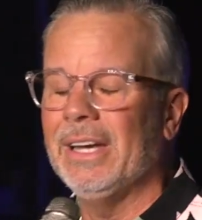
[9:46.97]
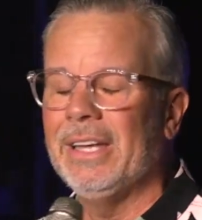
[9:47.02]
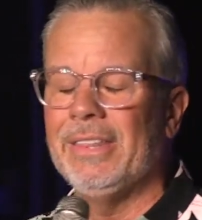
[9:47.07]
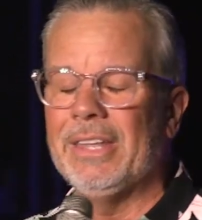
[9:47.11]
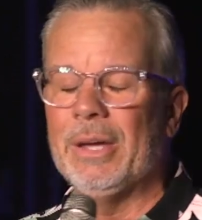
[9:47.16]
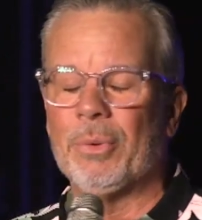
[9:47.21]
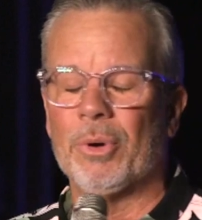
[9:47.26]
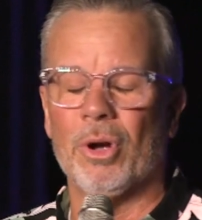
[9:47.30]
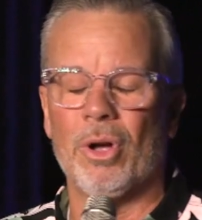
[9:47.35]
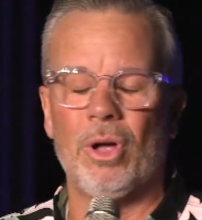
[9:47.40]

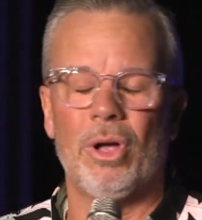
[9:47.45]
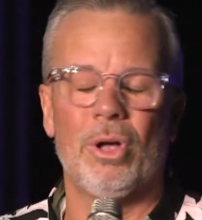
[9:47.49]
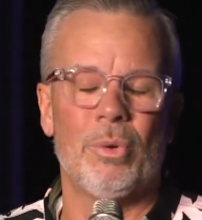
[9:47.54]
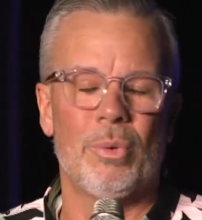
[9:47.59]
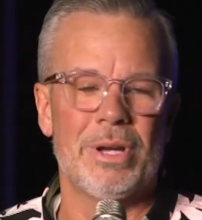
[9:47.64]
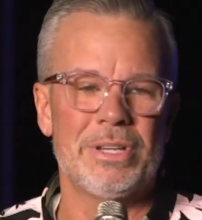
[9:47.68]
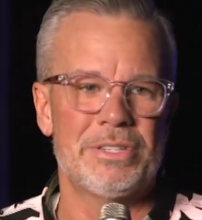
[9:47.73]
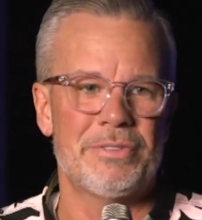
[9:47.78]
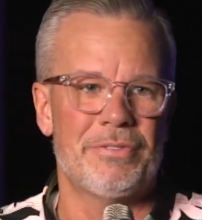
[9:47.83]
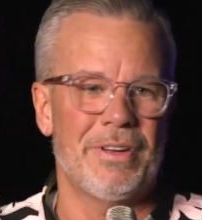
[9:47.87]
and they were
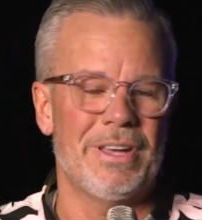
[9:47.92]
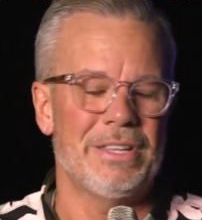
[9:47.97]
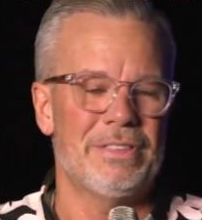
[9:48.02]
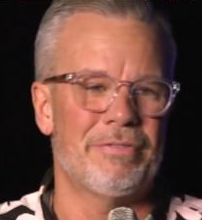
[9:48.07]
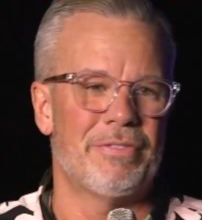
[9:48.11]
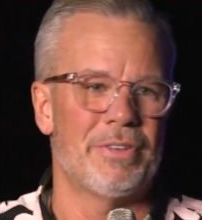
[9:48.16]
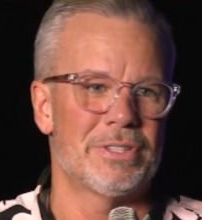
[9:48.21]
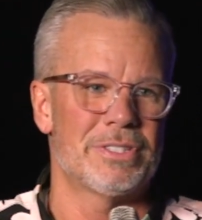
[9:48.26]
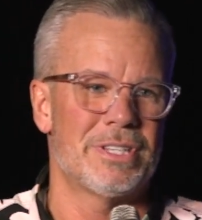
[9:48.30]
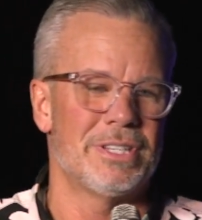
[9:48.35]
always
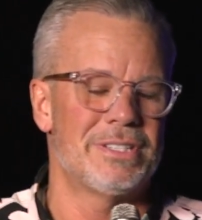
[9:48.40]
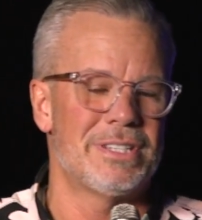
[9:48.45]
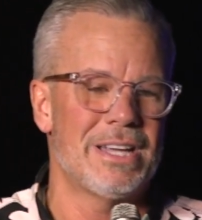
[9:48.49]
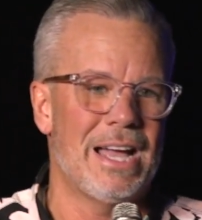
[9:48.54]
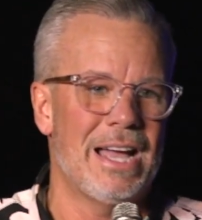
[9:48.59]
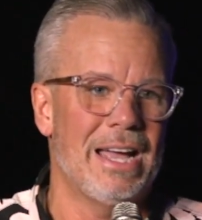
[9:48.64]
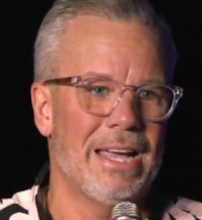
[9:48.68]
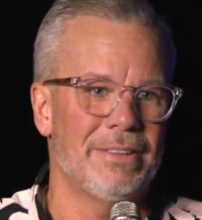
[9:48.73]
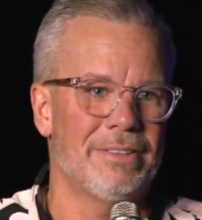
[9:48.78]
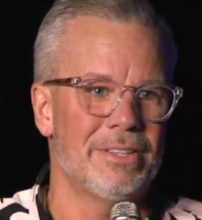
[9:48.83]
faithful to
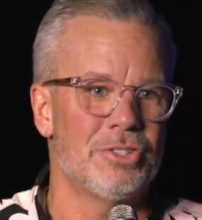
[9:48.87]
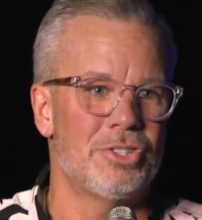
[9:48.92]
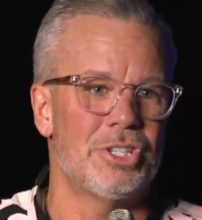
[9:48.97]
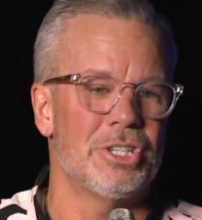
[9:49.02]
tithe.